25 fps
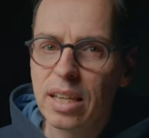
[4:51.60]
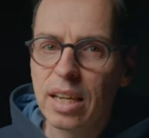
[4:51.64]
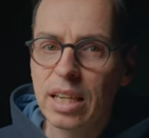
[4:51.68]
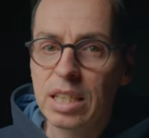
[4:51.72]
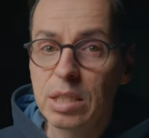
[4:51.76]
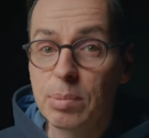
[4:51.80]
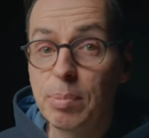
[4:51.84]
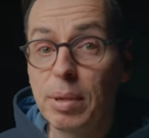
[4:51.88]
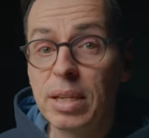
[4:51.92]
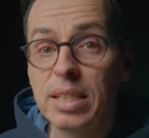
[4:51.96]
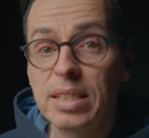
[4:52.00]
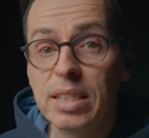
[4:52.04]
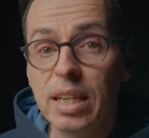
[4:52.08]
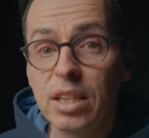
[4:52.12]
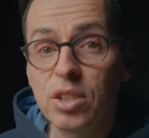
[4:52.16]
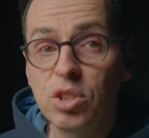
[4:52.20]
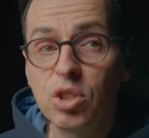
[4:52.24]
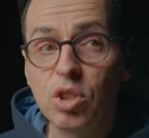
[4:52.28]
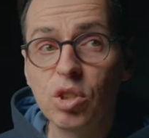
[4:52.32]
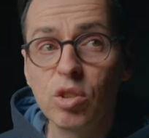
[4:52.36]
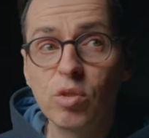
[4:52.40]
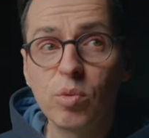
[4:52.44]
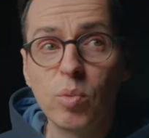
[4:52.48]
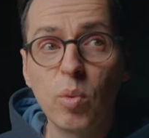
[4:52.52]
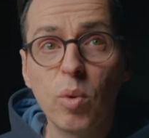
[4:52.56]

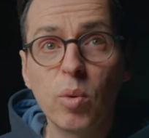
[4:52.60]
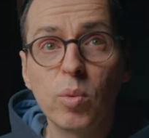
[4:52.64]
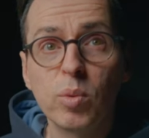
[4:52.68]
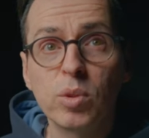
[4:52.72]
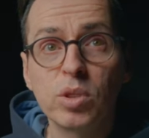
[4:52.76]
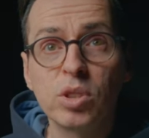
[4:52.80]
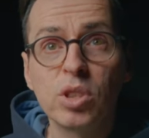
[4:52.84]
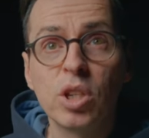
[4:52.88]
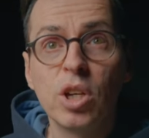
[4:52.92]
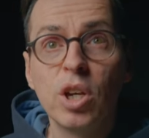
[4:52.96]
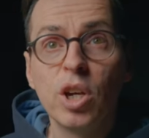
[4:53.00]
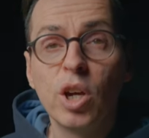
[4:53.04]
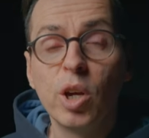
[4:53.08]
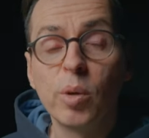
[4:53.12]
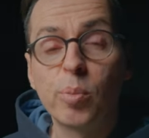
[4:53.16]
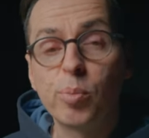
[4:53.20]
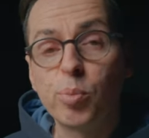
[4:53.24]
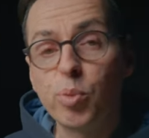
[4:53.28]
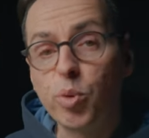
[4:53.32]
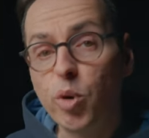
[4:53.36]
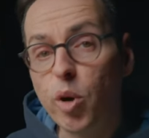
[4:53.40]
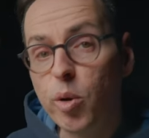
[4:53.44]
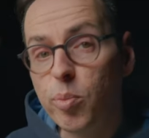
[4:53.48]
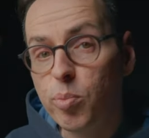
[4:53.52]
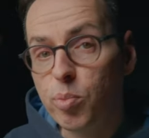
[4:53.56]
expectation of what was
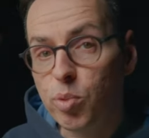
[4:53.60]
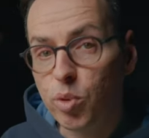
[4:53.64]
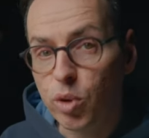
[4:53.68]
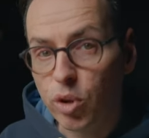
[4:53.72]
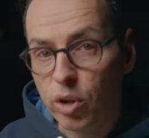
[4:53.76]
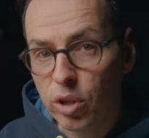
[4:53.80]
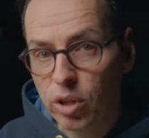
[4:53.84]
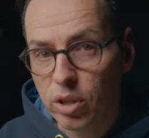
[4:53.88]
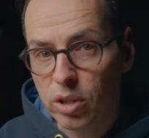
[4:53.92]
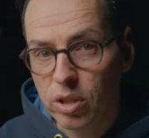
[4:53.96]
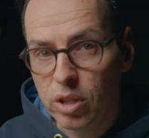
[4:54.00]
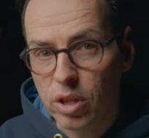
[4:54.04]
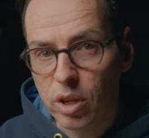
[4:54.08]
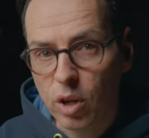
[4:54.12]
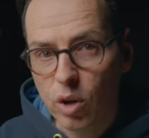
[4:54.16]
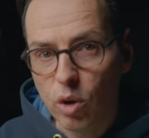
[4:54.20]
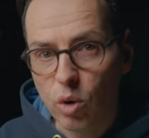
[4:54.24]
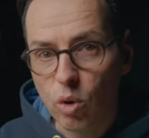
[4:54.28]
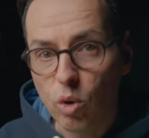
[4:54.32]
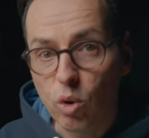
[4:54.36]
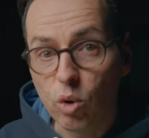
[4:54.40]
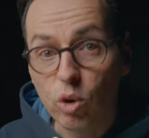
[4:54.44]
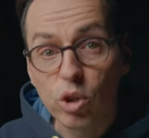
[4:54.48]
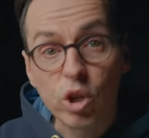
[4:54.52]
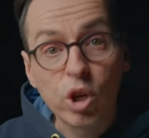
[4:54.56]
appropriate
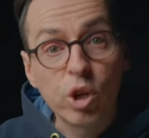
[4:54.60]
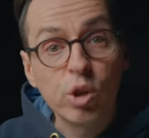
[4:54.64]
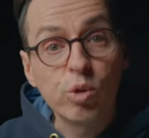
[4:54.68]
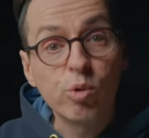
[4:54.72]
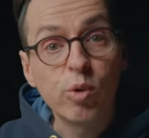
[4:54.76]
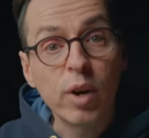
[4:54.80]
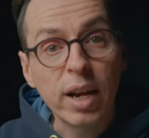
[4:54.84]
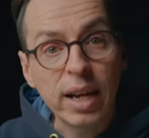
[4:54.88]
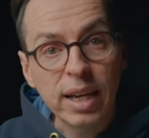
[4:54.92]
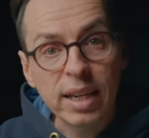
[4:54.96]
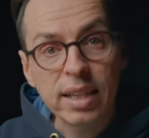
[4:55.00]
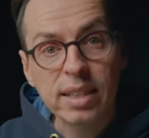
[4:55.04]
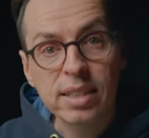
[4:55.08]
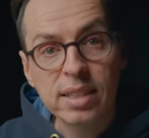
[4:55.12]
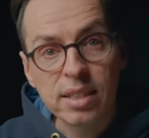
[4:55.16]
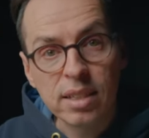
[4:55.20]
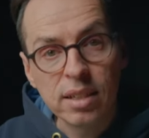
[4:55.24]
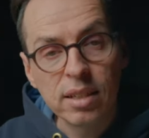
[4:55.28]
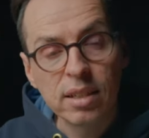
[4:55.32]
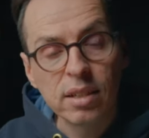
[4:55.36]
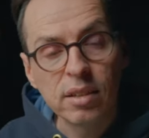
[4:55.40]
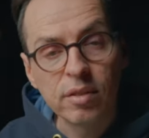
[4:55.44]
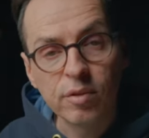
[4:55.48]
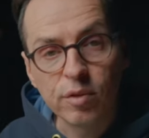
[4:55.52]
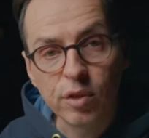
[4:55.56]
or correct
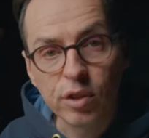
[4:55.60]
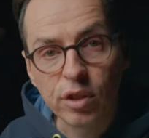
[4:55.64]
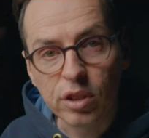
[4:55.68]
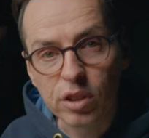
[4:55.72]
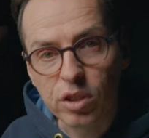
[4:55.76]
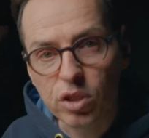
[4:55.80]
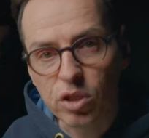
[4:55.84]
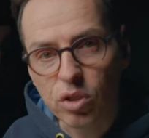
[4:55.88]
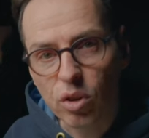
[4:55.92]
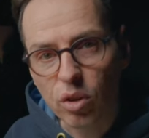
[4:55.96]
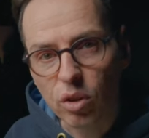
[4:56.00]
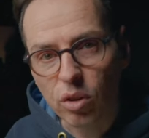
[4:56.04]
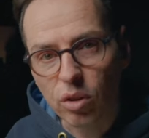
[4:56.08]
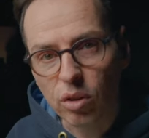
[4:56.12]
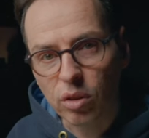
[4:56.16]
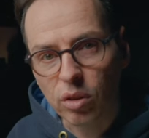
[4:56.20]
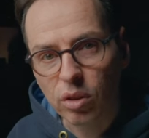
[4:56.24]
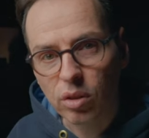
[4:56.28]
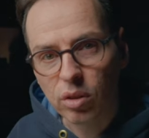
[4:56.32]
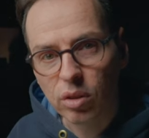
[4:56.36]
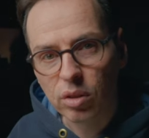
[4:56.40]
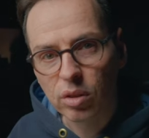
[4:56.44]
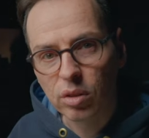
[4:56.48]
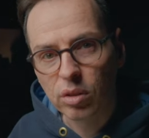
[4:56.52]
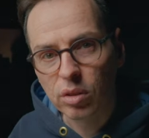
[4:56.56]
for the song.
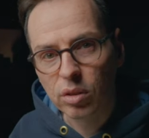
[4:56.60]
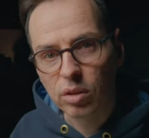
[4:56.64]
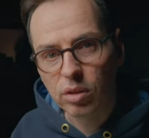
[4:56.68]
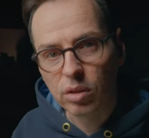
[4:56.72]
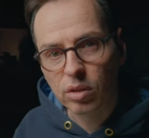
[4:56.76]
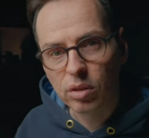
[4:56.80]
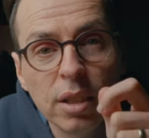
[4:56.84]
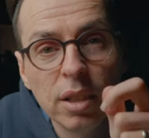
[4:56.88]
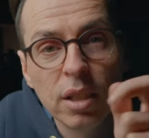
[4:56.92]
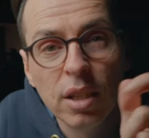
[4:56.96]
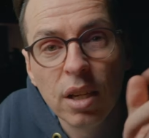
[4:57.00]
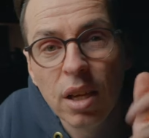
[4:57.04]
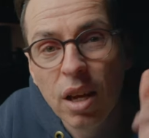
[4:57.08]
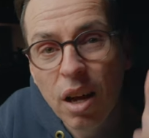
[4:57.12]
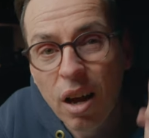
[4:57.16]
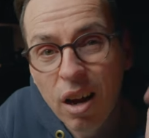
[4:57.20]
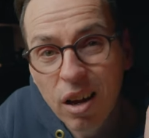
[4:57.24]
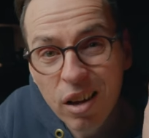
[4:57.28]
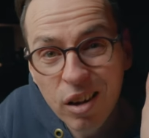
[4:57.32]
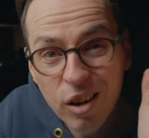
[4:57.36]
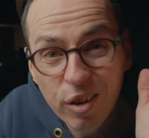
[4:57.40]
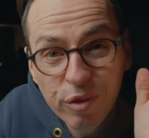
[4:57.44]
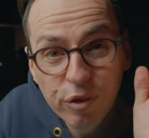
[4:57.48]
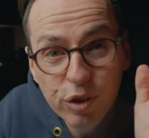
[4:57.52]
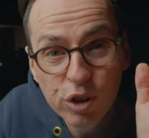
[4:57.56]
I
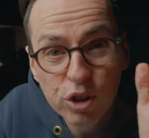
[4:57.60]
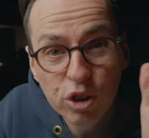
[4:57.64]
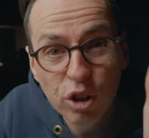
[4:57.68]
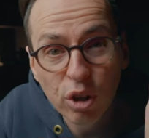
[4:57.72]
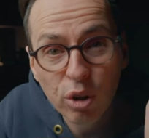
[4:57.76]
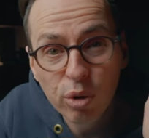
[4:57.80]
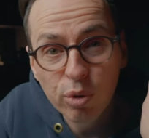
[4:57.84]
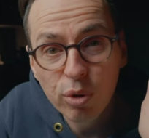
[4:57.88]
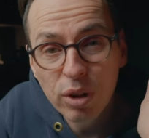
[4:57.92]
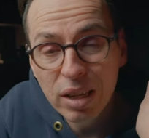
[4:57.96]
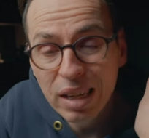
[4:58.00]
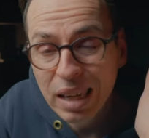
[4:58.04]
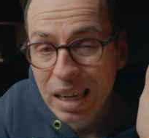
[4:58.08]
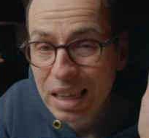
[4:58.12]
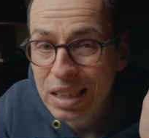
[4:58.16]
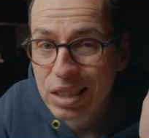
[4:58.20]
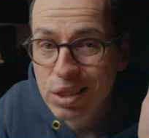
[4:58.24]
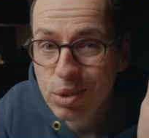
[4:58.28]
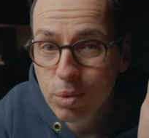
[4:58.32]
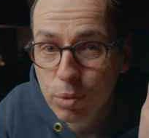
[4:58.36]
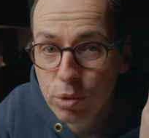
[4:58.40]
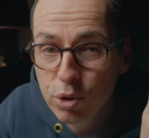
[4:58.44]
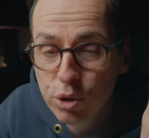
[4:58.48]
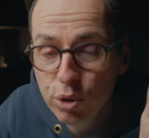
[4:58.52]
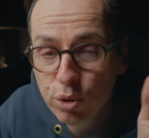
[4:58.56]
love the show
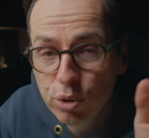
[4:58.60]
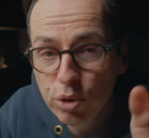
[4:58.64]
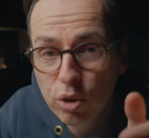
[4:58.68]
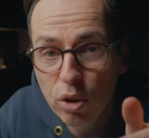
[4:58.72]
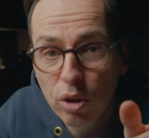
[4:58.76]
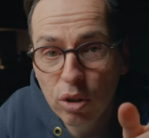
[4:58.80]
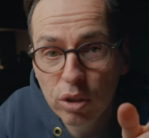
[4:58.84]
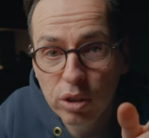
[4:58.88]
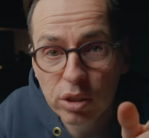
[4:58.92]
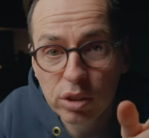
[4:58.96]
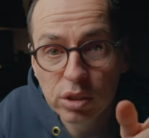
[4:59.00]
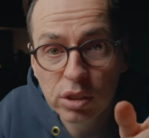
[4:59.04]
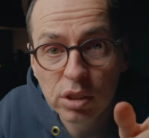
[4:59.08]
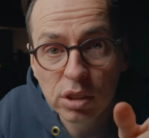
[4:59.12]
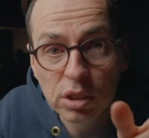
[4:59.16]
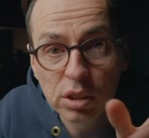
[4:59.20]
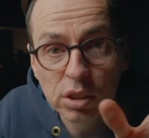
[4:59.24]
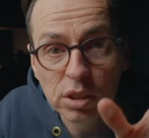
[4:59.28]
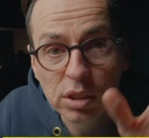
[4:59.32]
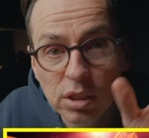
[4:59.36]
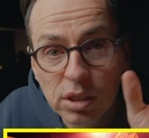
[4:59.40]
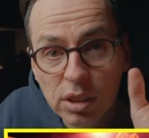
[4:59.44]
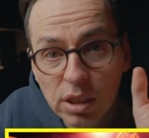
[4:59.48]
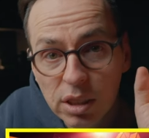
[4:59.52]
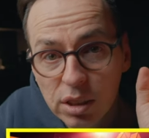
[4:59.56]
Later with Jools Holland.
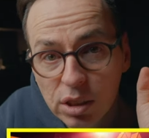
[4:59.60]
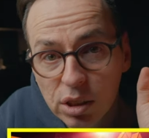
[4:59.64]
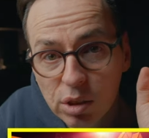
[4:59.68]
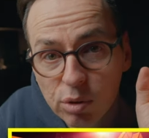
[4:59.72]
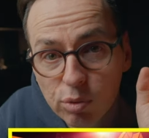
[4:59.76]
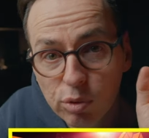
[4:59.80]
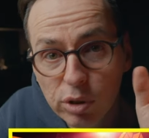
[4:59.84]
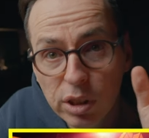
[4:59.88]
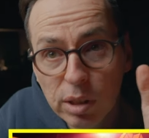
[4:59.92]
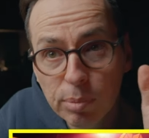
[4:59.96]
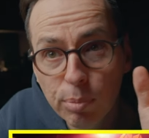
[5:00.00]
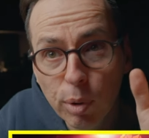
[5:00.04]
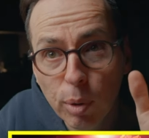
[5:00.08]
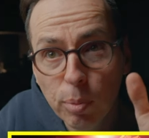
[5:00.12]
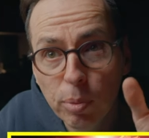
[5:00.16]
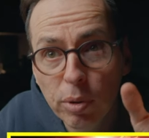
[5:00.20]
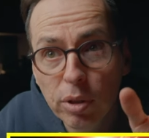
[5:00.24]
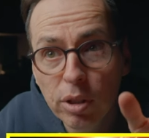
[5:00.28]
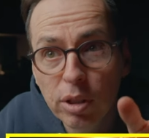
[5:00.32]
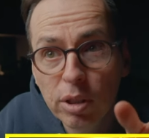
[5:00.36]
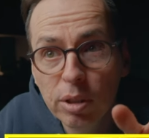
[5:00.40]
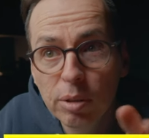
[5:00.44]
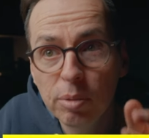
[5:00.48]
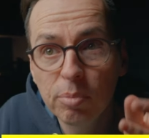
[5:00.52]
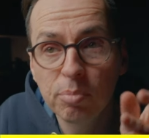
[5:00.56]
It's a really popular